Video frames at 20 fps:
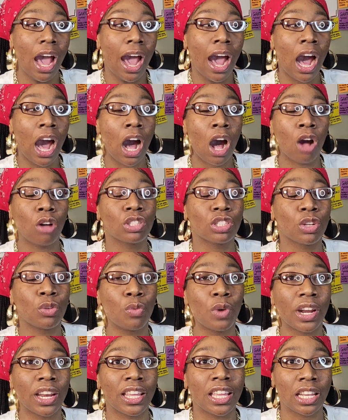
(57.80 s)
I also
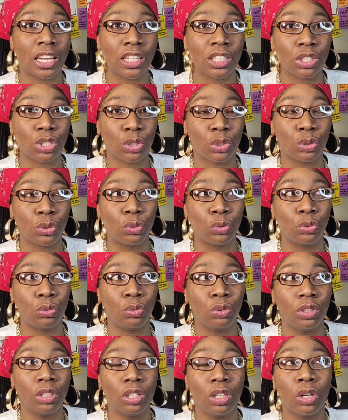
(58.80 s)
want to get into
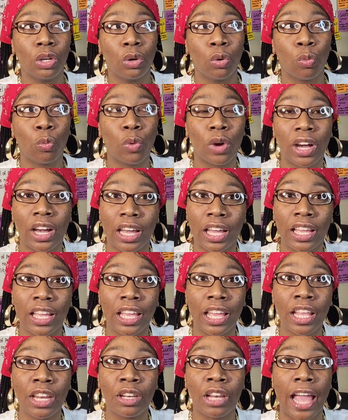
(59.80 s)
what,
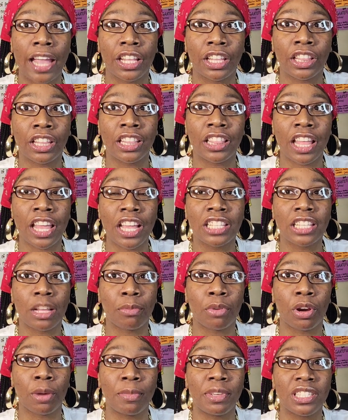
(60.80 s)
like the things I'm
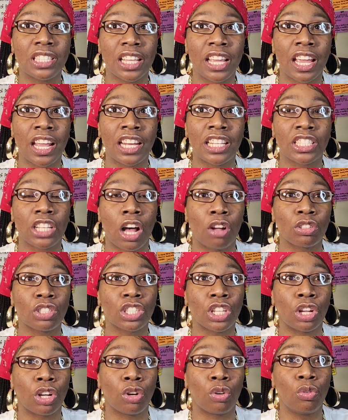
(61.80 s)
going to be saying is
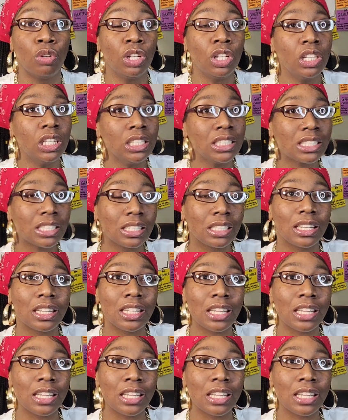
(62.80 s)
also to the